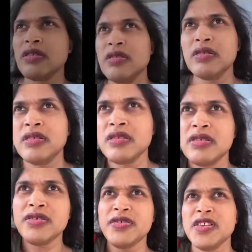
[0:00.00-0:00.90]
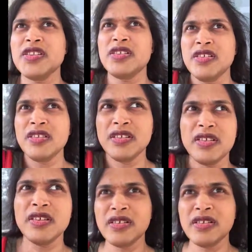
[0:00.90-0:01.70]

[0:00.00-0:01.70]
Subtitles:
in the... finished the